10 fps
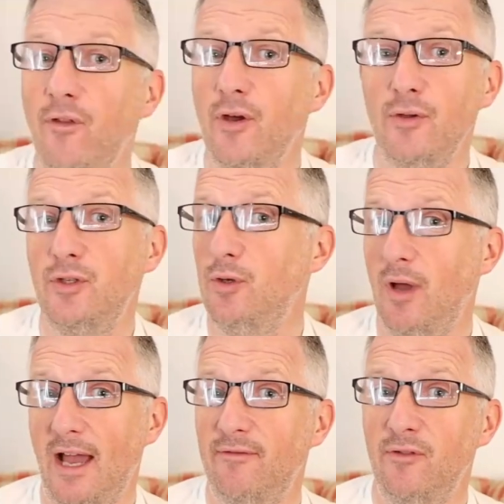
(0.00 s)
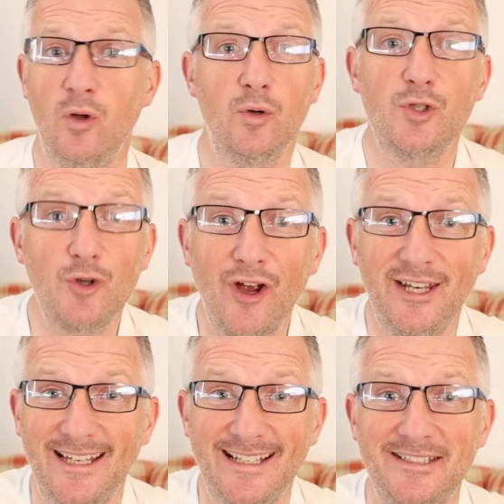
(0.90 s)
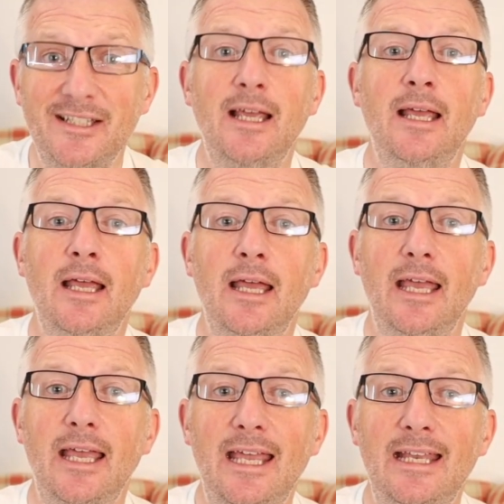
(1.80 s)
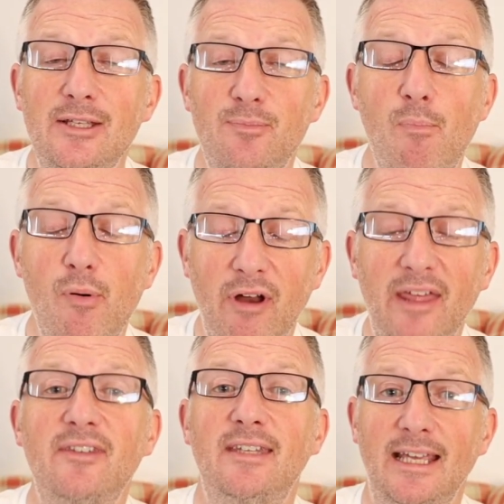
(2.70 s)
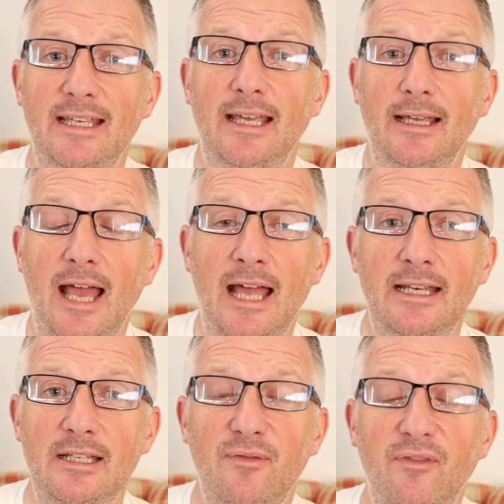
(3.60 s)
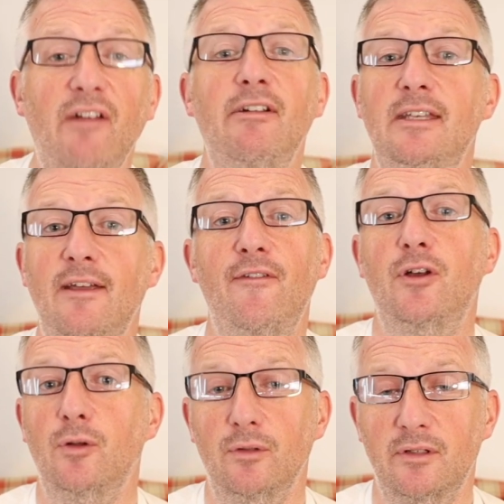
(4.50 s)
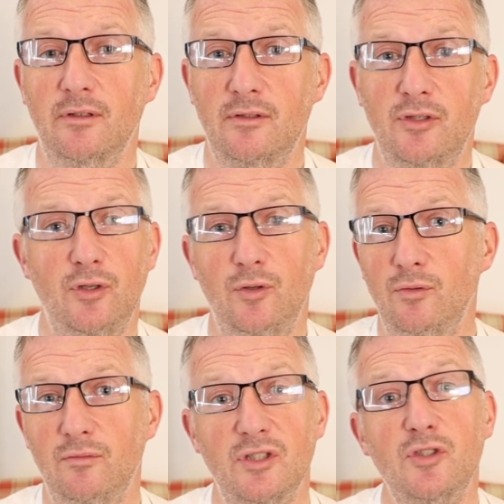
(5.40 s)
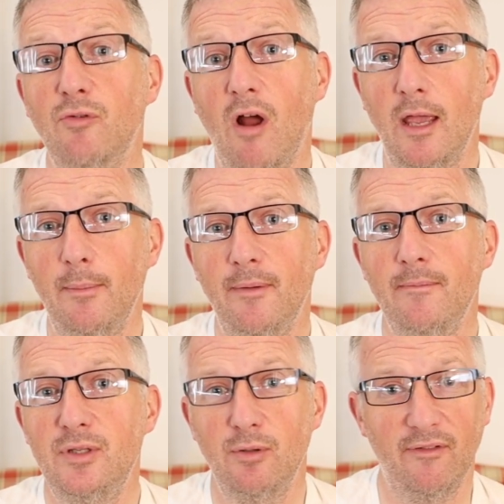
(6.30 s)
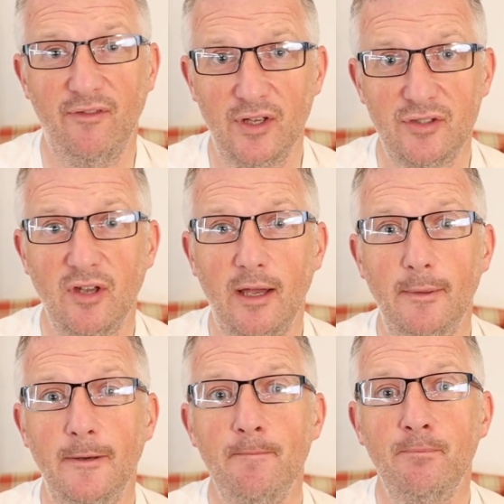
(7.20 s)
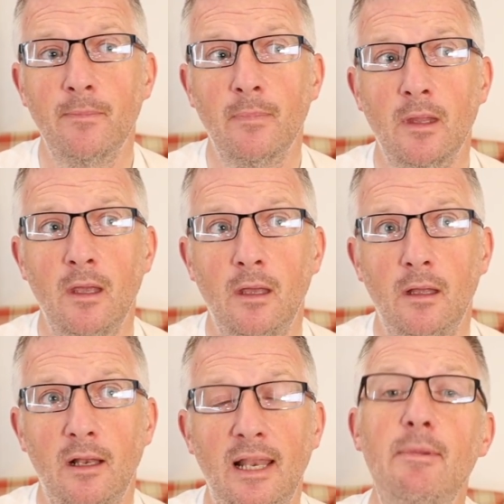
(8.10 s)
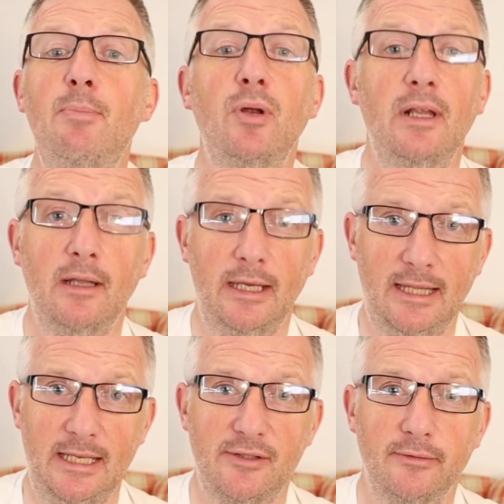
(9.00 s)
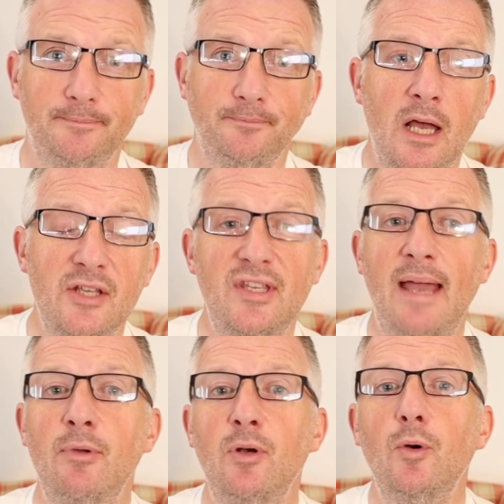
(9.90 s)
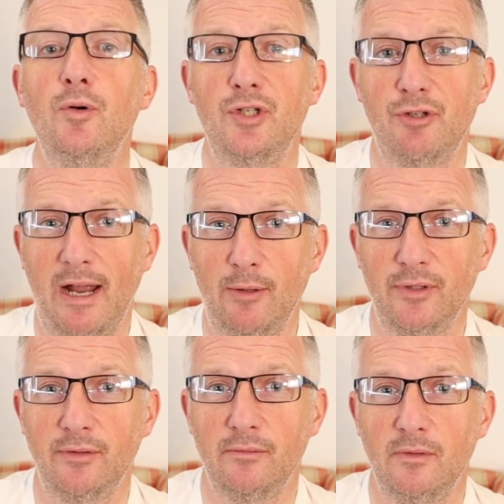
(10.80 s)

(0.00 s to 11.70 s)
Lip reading: those who have not tried it, it is breathtaking and it's very difficult to describe to a first timer. Let me put it like this. A salmon or a trout